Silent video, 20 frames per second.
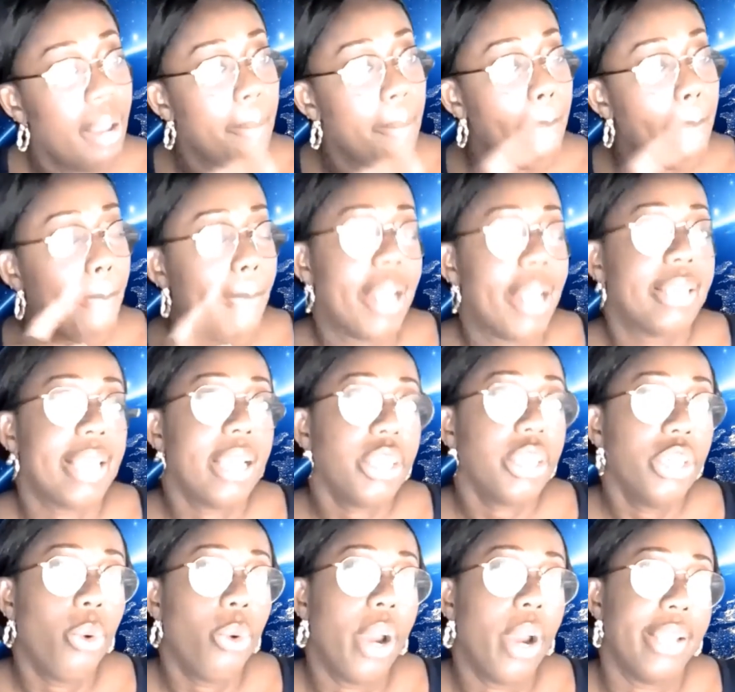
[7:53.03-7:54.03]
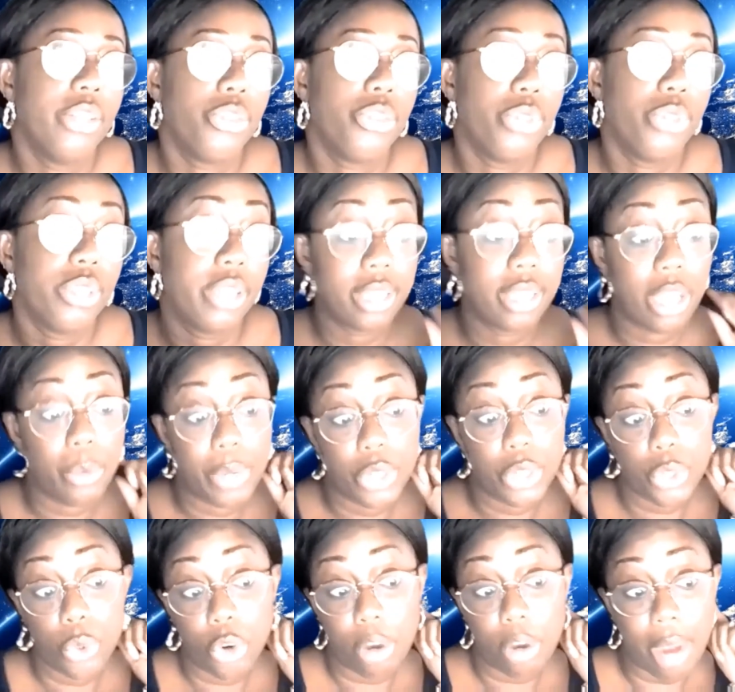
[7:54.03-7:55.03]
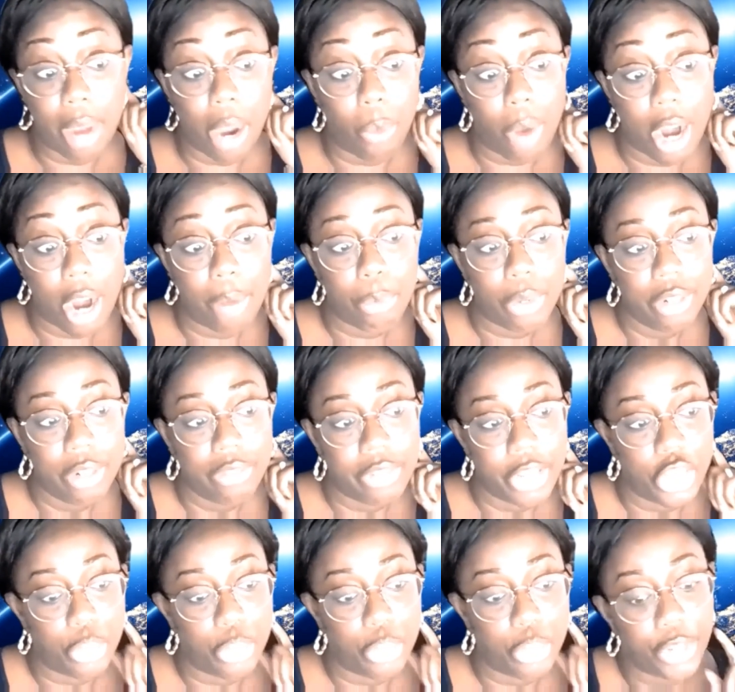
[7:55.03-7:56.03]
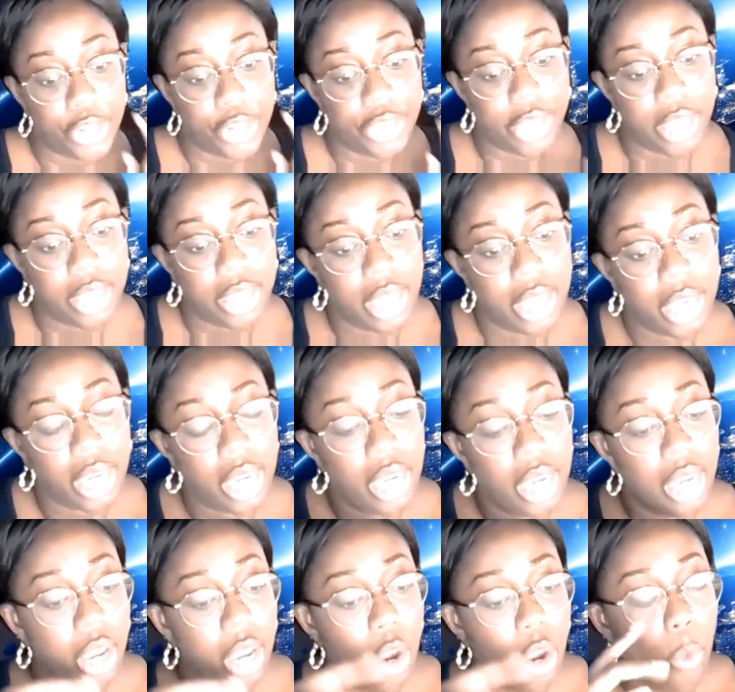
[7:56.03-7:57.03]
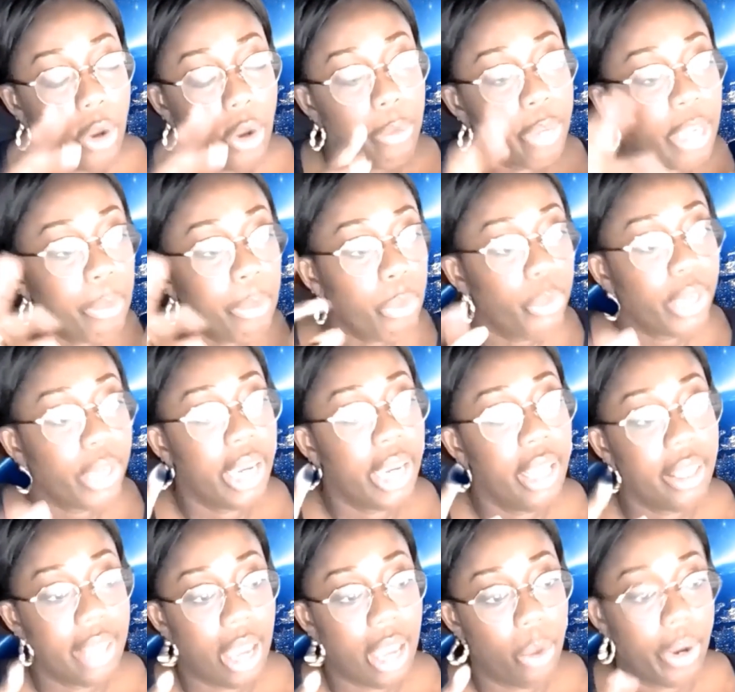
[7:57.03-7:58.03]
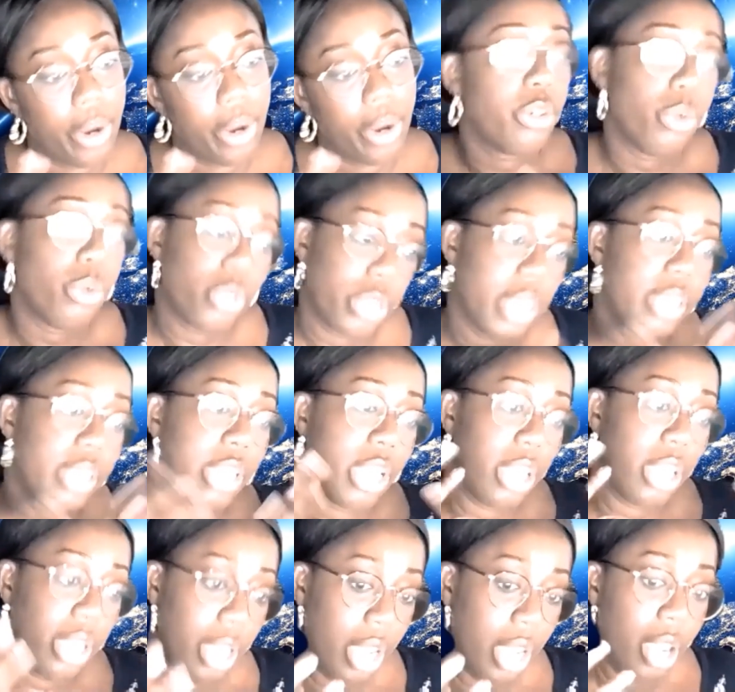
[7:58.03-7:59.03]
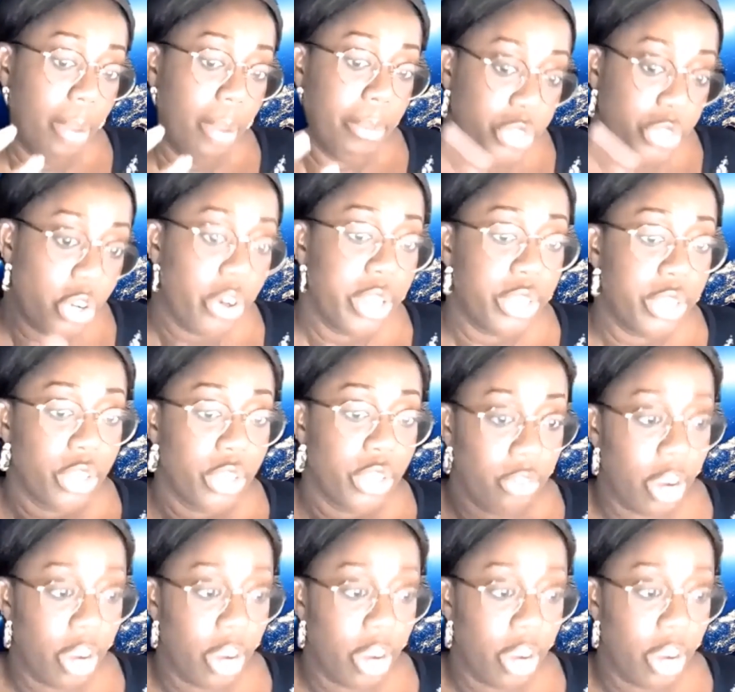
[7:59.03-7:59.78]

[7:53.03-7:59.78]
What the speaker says: And it's actually quite interesting that we talk about white privilege, because I think when people hear that word, or should I say majority of white